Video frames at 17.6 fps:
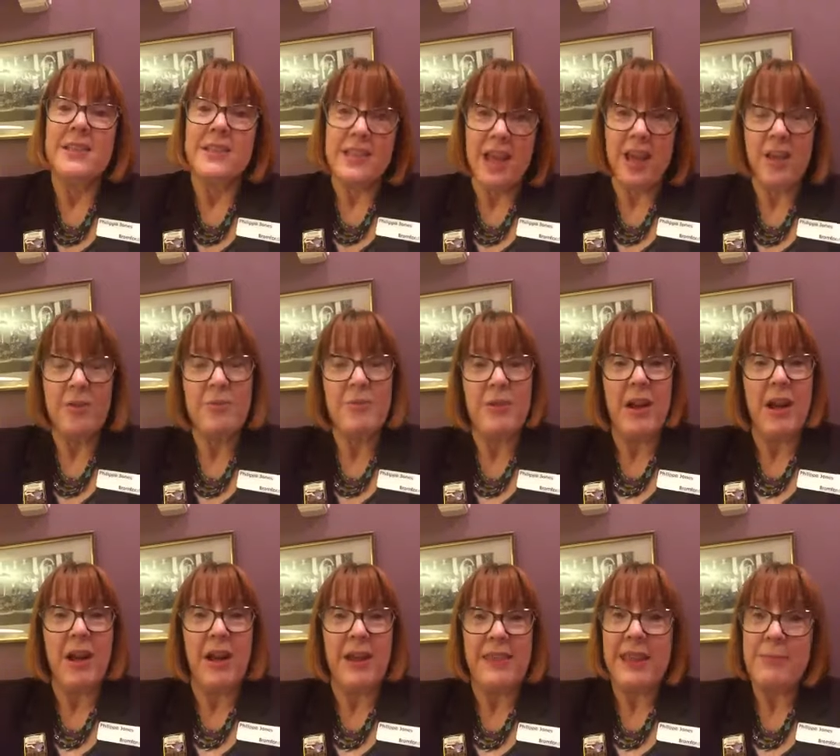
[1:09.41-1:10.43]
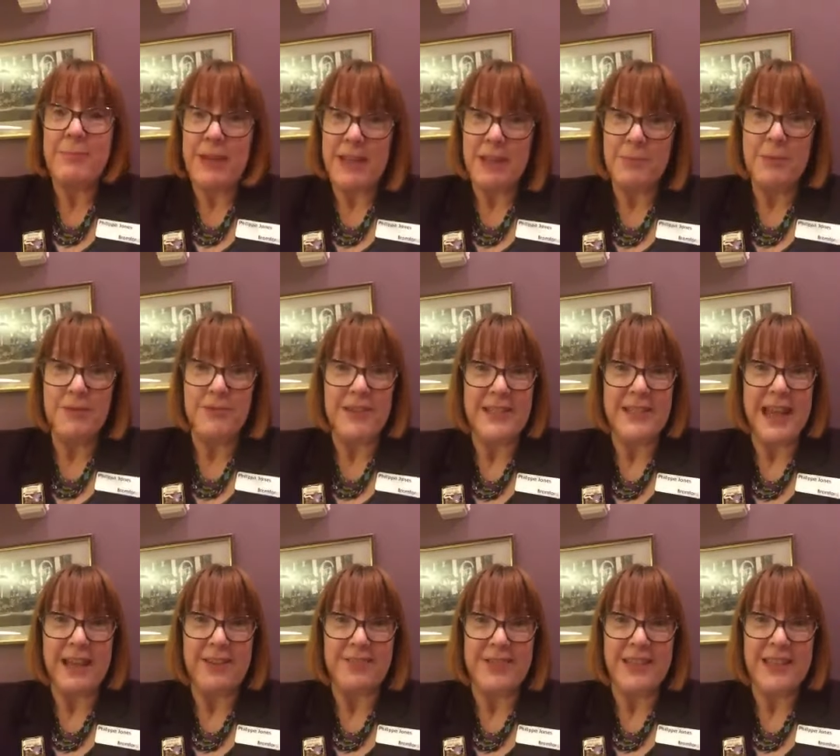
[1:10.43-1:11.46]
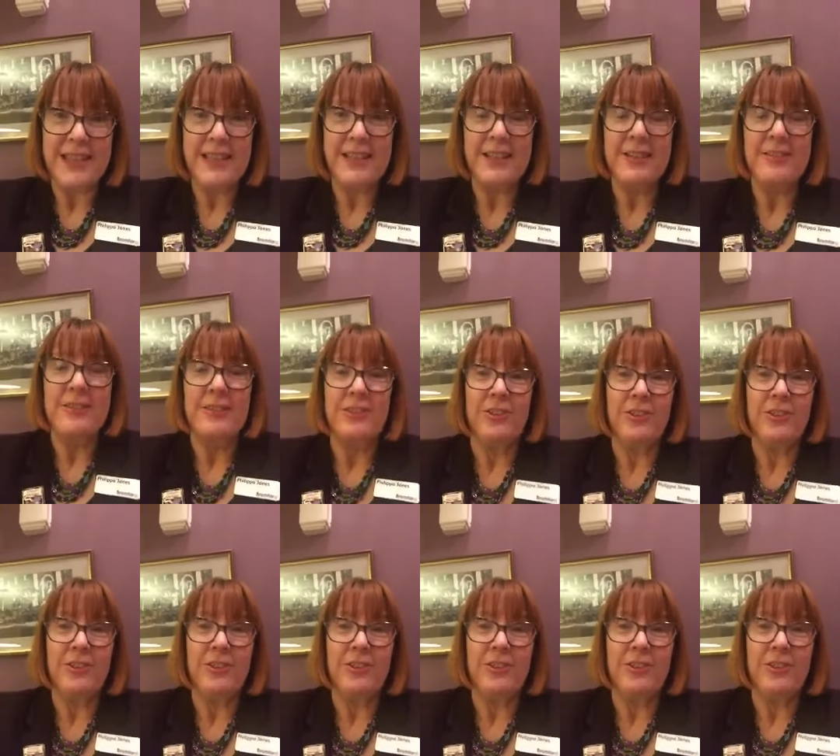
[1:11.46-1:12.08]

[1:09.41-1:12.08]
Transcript: So I then made the move into housing,